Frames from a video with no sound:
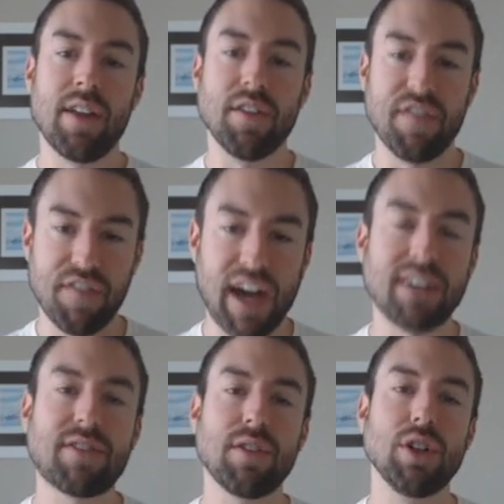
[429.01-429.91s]
The
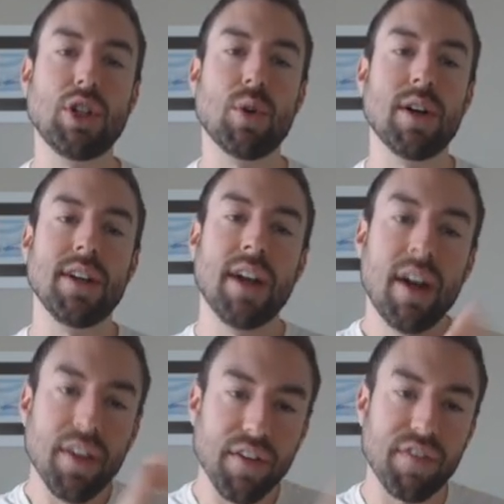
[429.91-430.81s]
faster you join,
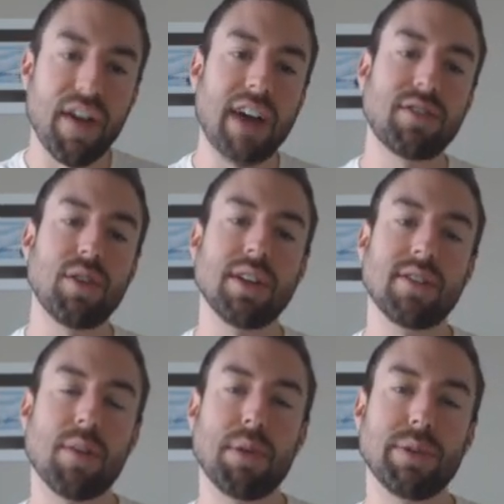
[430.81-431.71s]
the faster you can
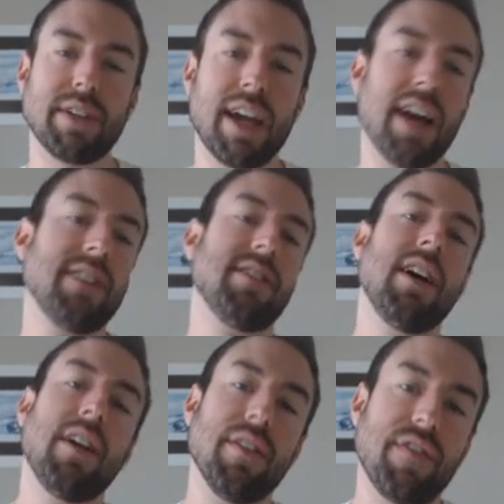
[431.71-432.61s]
start posting
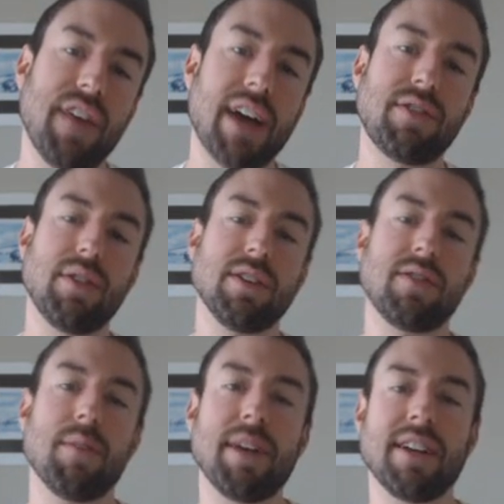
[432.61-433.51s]
ads, the faster you can
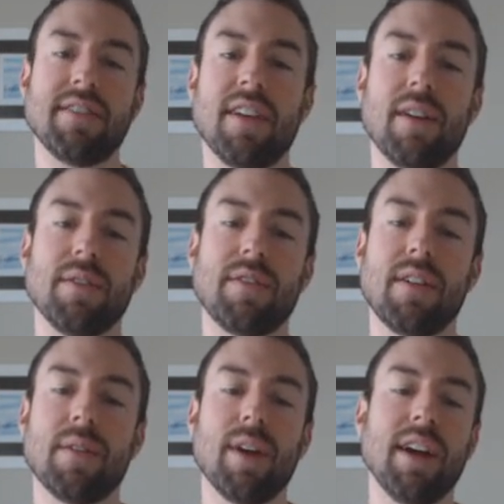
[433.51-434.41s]
start making
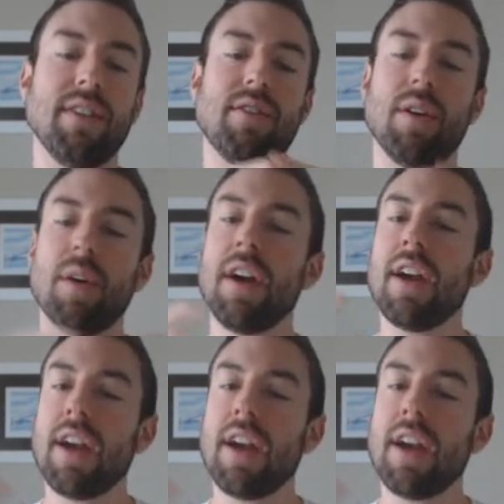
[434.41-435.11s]
sales, right? So